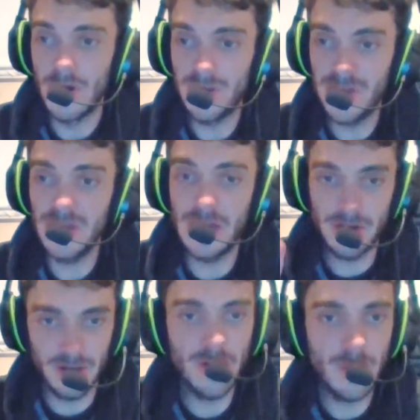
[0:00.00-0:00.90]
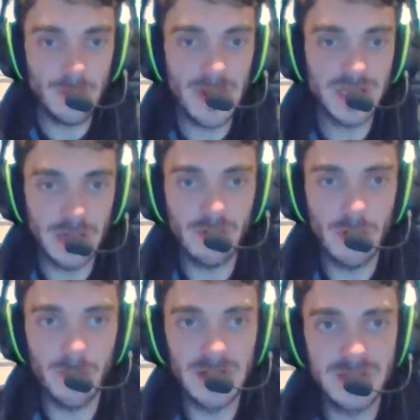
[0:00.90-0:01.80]
I think, union with Major League
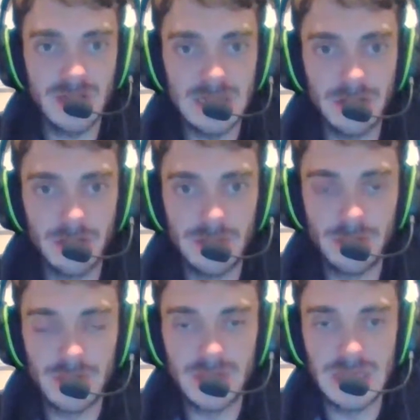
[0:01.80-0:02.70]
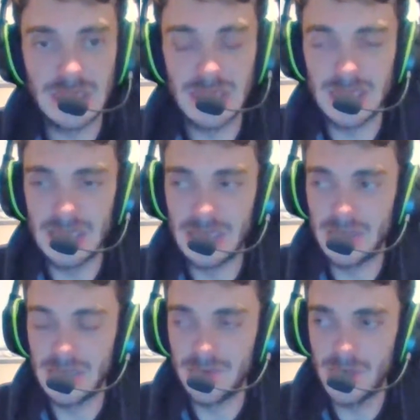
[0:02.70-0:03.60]
Rugby has done a real good thing there
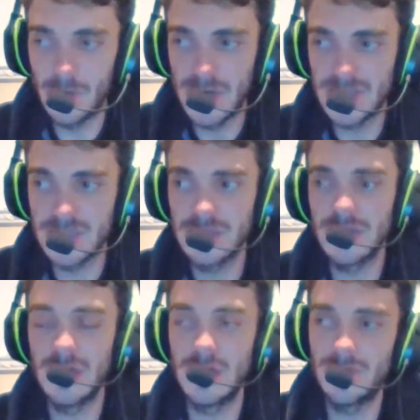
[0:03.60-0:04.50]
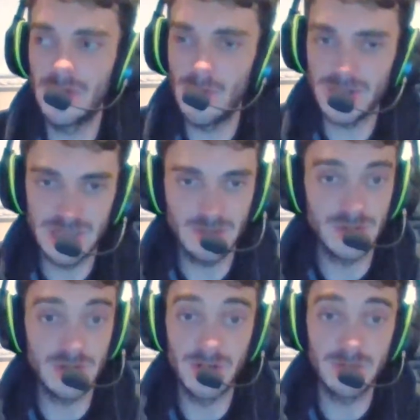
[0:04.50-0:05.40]
in the US. The US
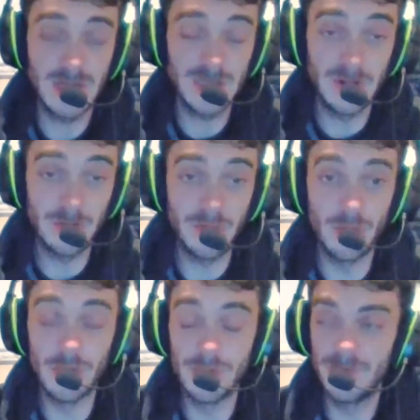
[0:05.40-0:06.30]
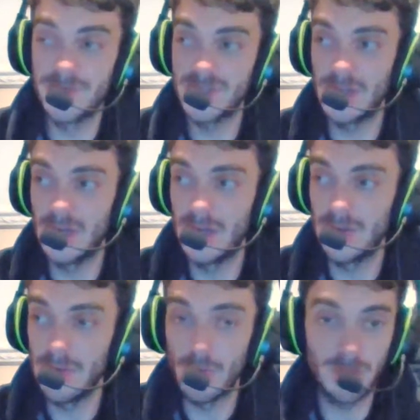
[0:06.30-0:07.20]
national side has massively improved.
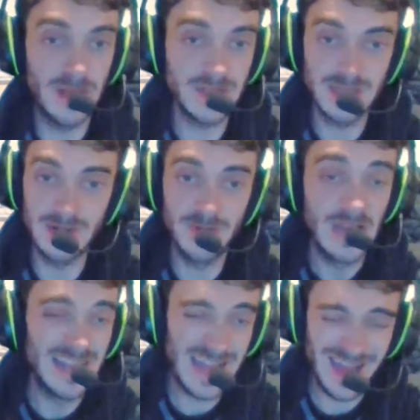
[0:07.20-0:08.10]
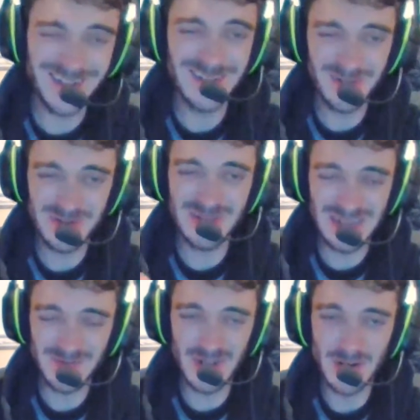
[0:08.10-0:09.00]
They're more competitive. Canada
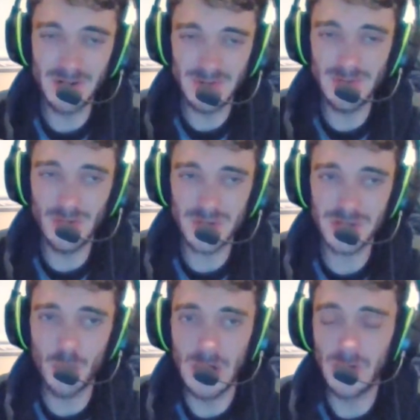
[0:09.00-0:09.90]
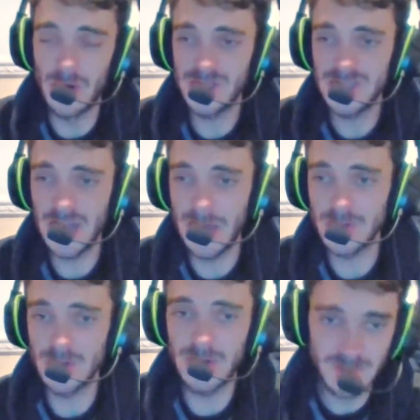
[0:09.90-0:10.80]
have done not so well in the last decade
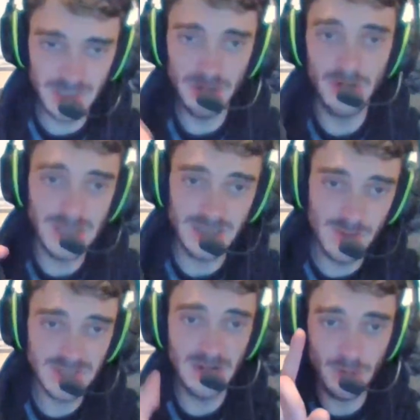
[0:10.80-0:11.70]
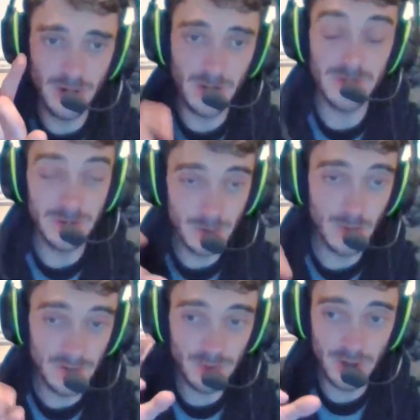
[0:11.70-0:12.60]
or so. They've declined. USA have gone up.
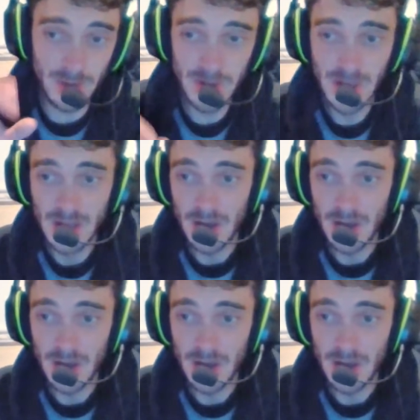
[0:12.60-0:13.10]
Uruguay have gone up.